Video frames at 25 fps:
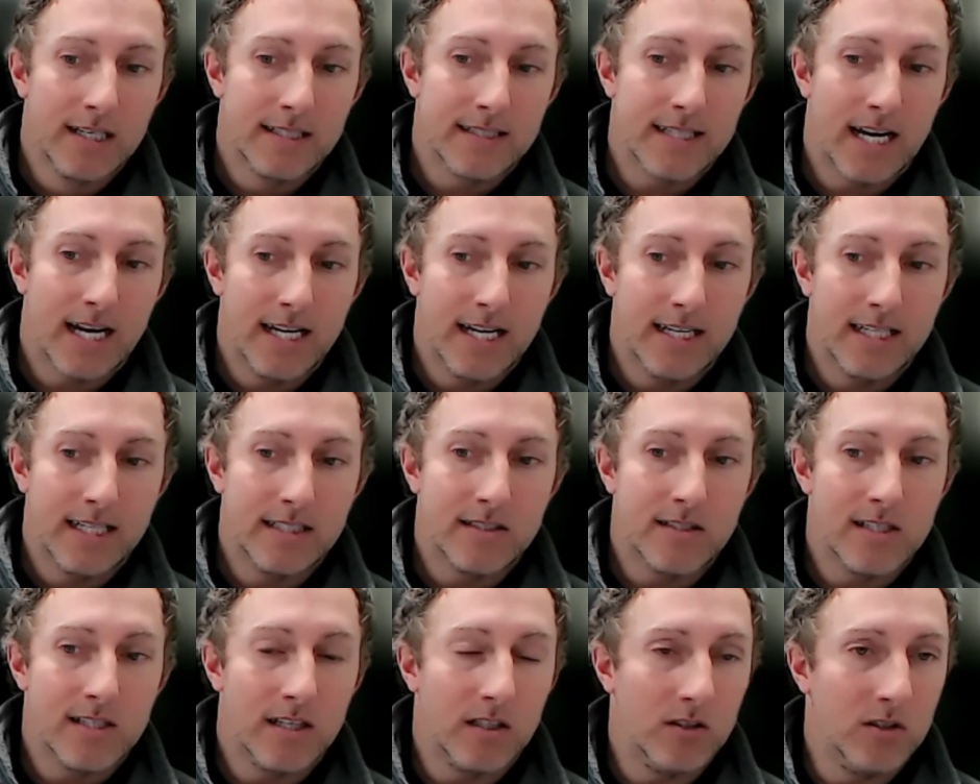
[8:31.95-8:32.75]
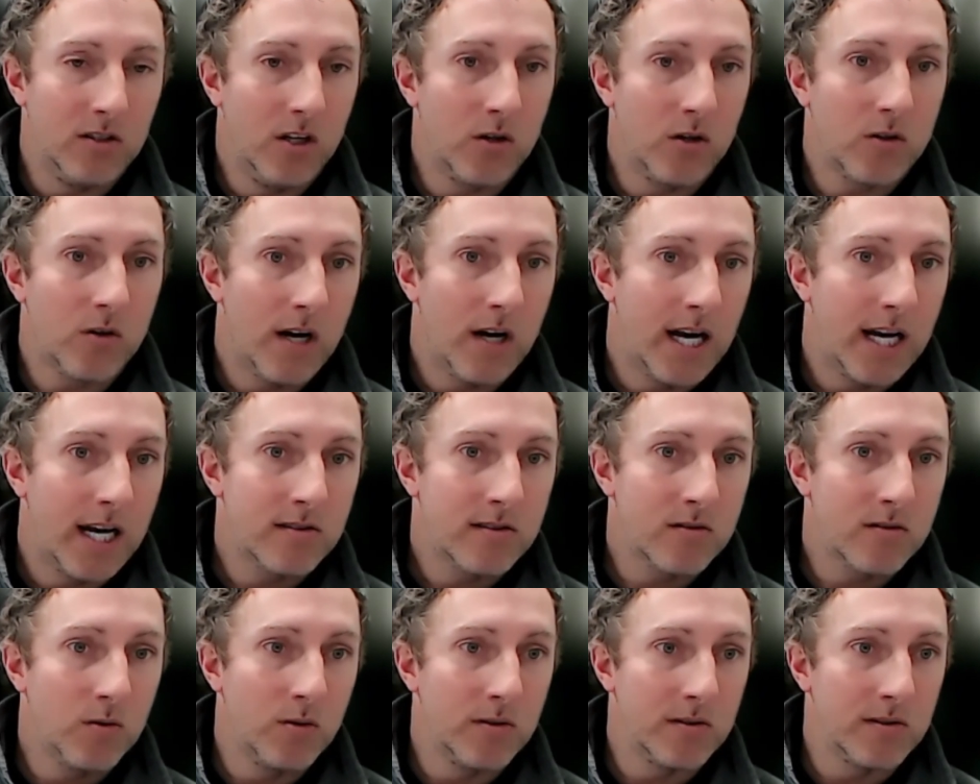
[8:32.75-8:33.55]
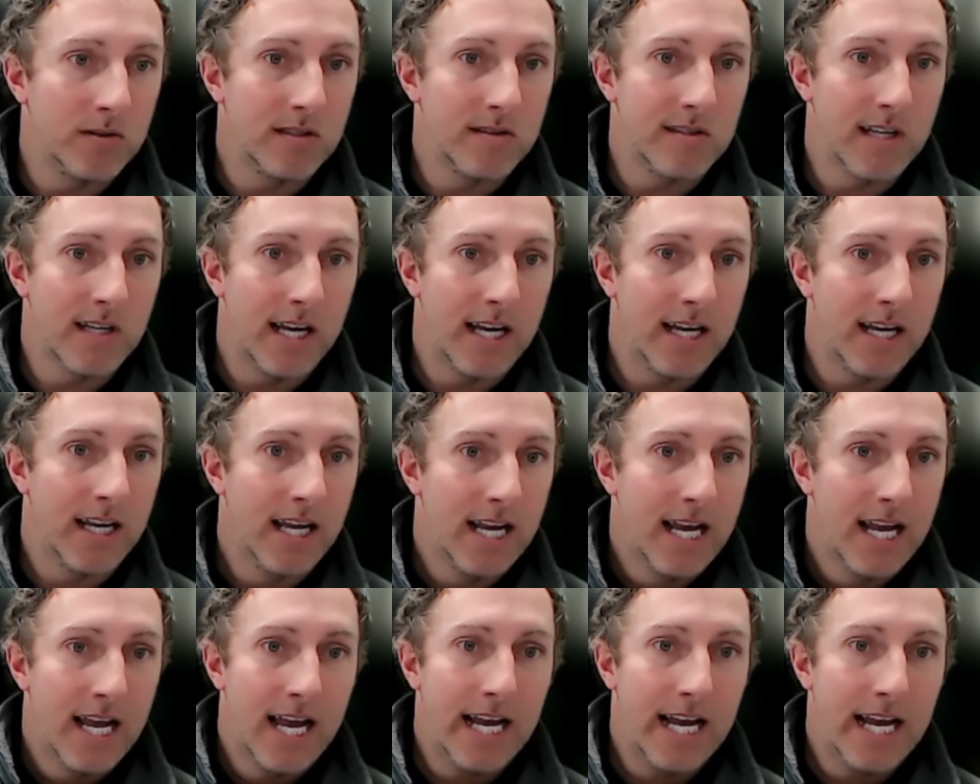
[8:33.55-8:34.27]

tying into local high schools to say,